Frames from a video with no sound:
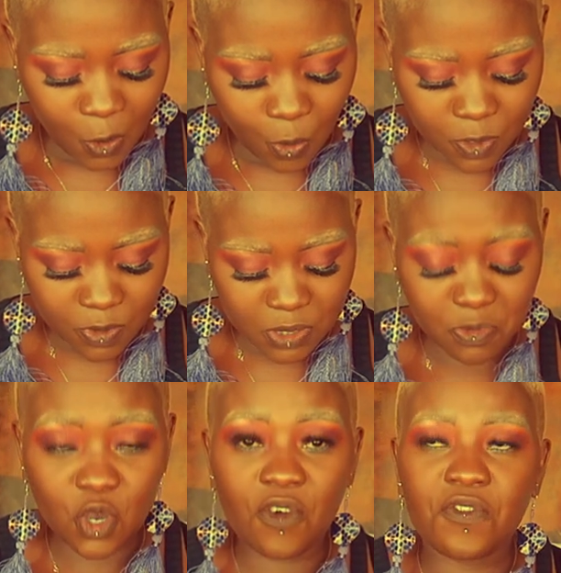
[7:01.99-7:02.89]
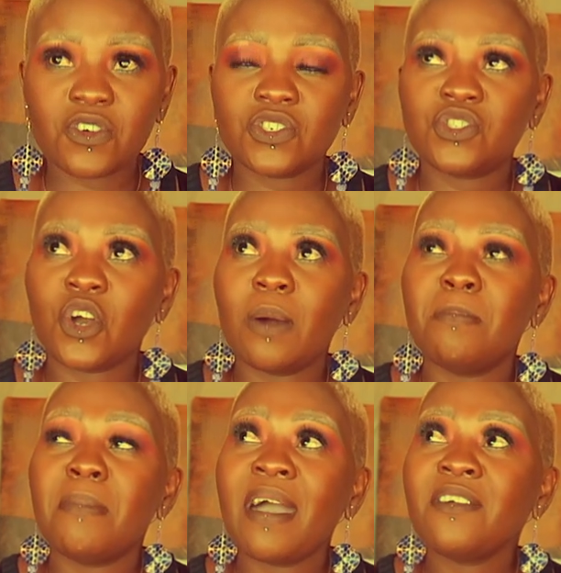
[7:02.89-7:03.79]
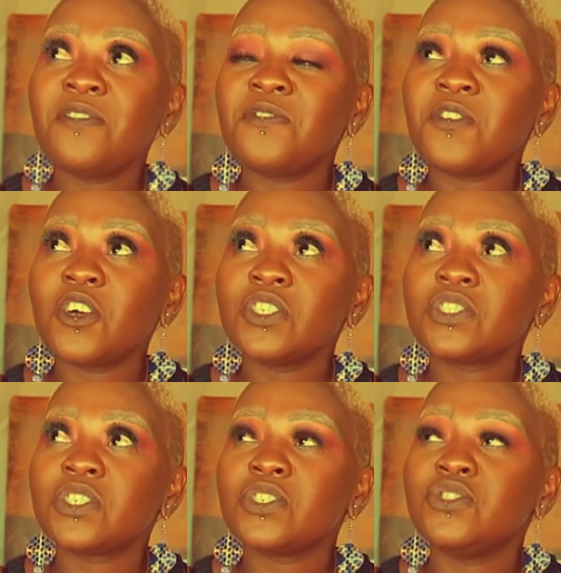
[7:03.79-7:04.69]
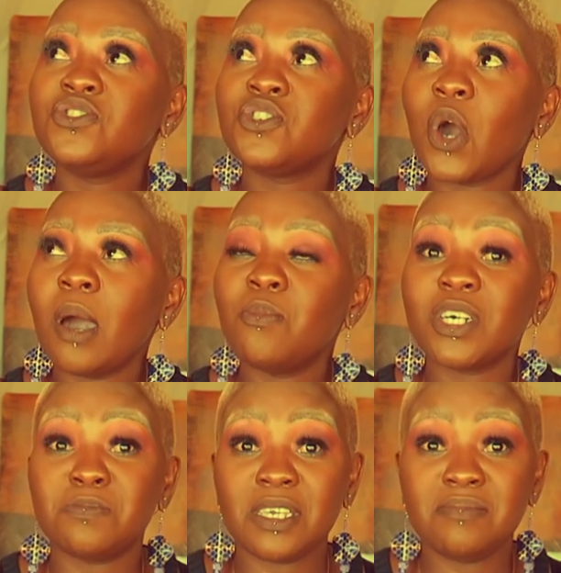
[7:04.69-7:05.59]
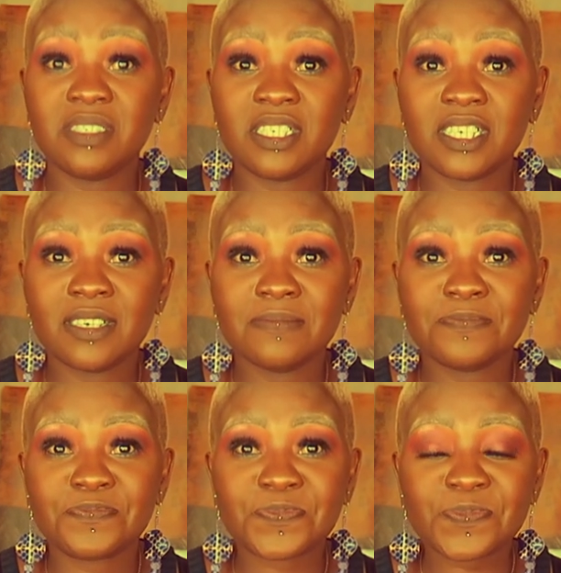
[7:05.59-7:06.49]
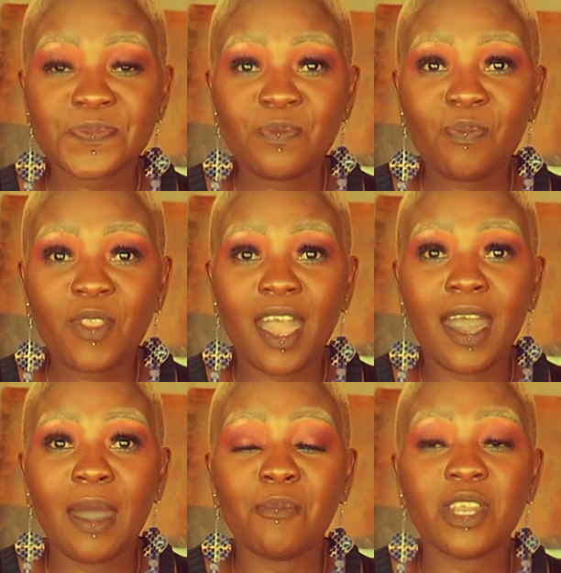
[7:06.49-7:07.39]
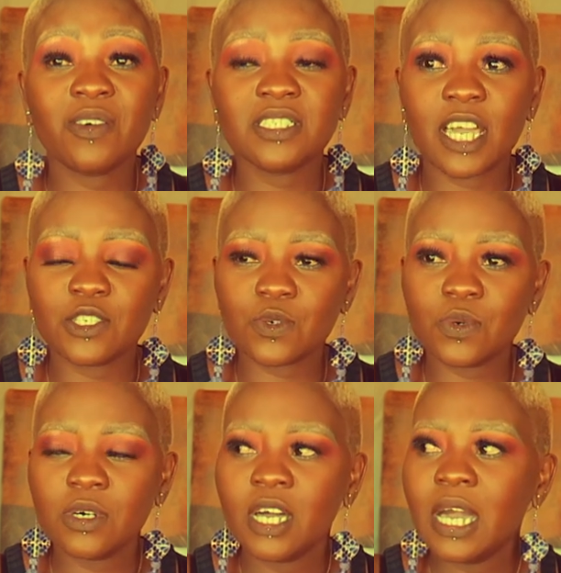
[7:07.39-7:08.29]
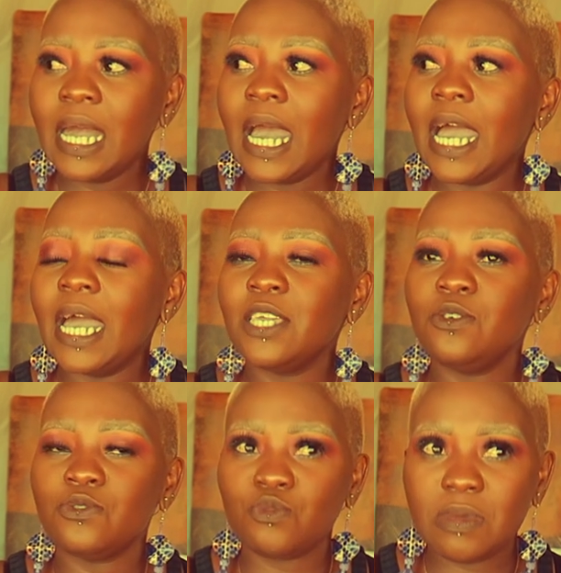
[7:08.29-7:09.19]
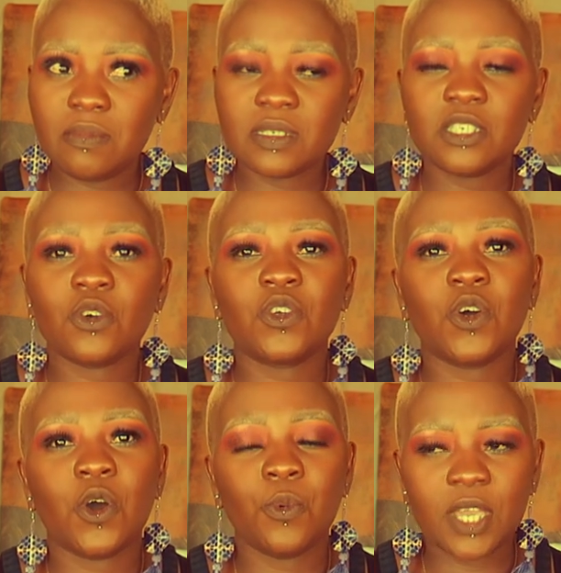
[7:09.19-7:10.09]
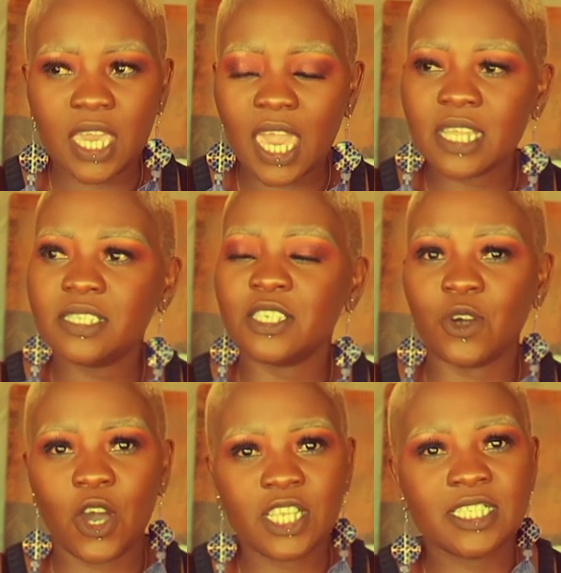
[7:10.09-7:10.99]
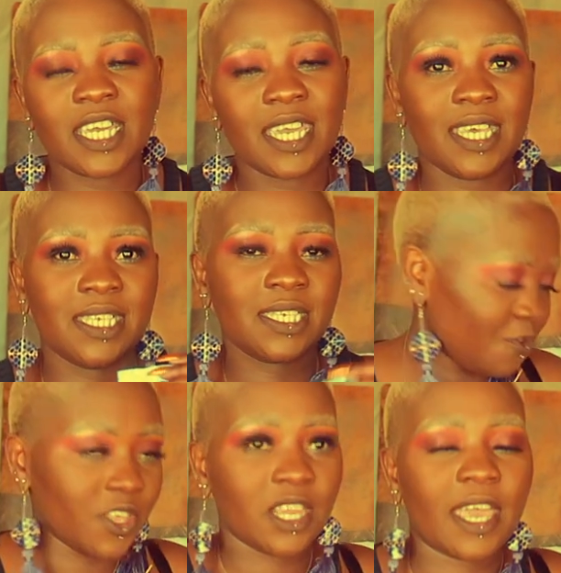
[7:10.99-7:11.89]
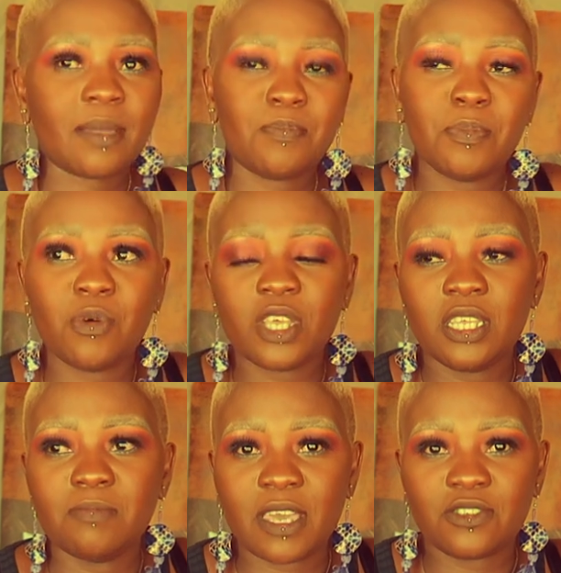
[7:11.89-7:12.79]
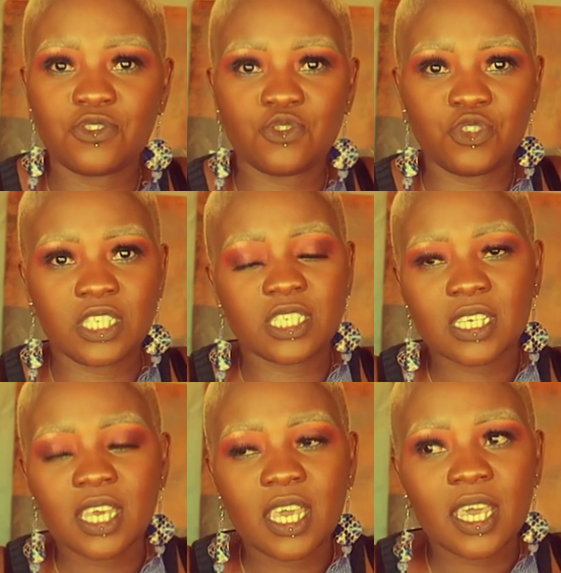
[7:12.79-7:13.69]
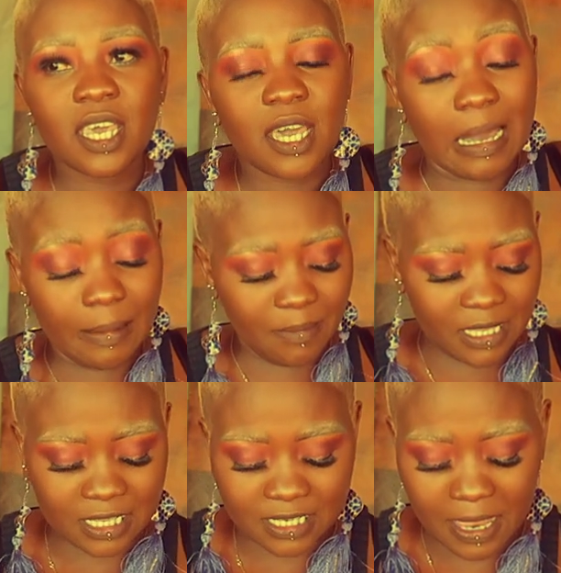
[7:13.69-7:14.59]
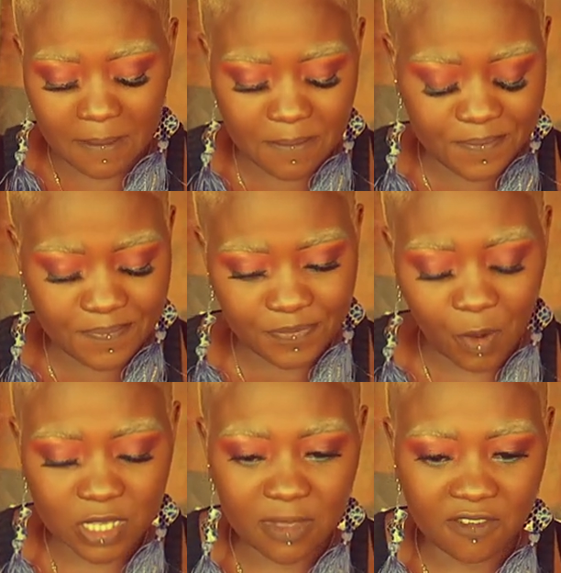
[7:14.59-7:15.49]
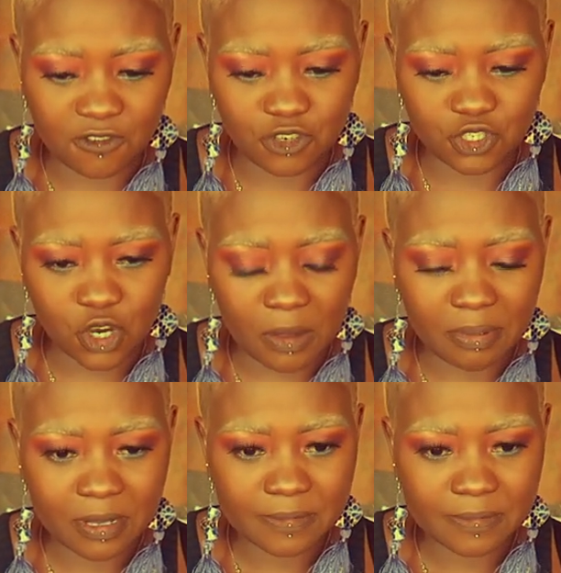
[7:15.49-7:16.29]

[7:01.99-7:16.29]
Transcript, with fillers: What was your first job? My first job was babysitting. When I was in high school, I used to babysit on weekends and holidays for the like people in my street at the time. That was my first job.